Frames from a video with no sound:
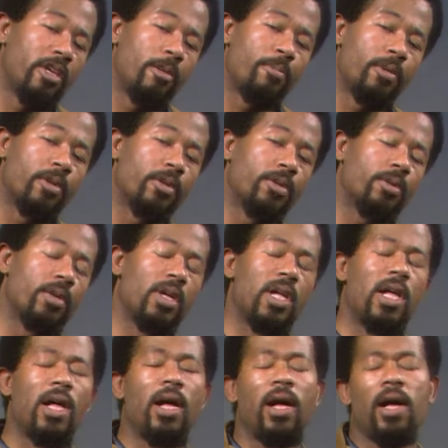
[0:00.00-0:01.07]
people,
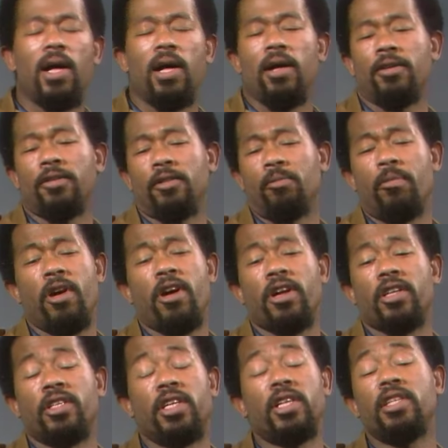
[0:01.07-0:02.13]

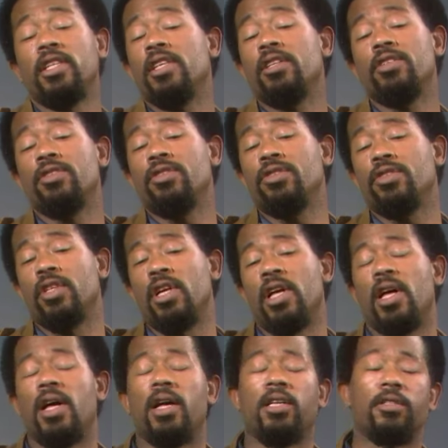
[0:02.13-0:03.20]
American Indians,
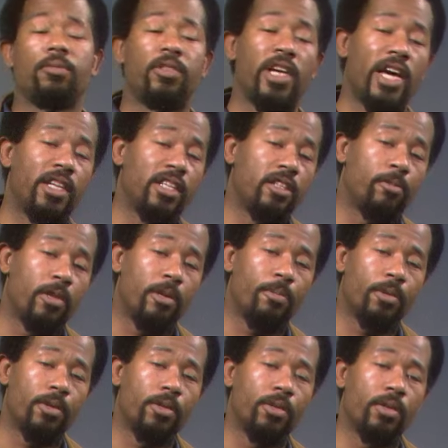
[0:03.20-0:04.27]
Chinese
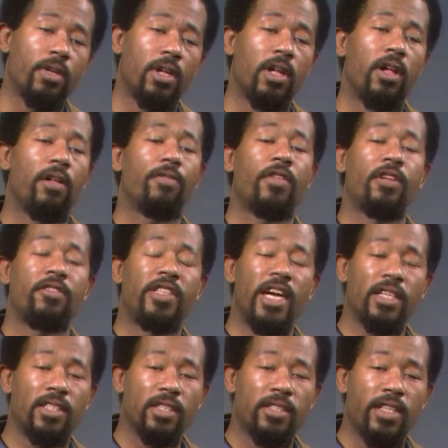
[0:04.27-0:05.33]
people, they've
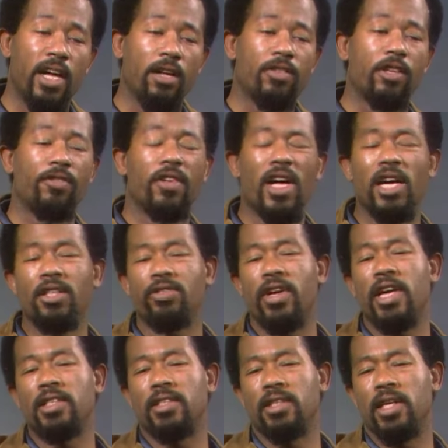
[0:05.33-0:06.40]
checked this out, they've
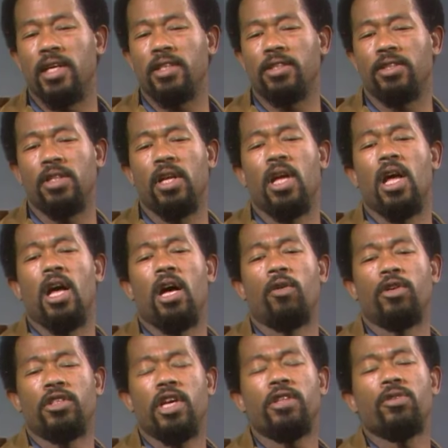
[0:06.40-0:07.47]
contrasted us
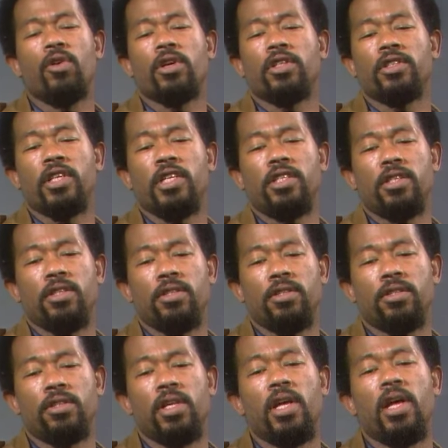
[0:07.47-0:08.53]
with other
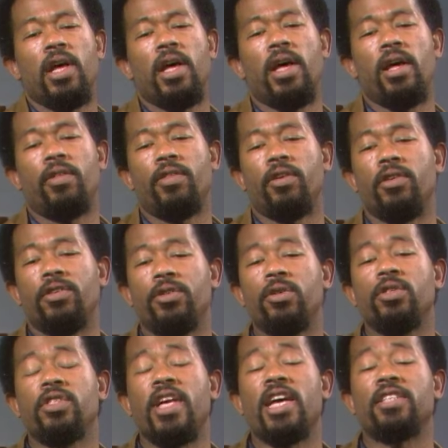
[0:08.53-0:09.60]
organizations, and they
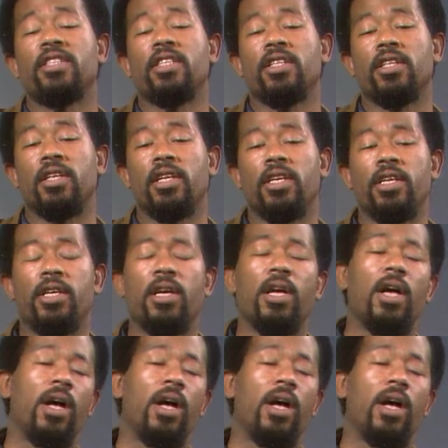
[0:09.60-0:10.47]
enthusiastically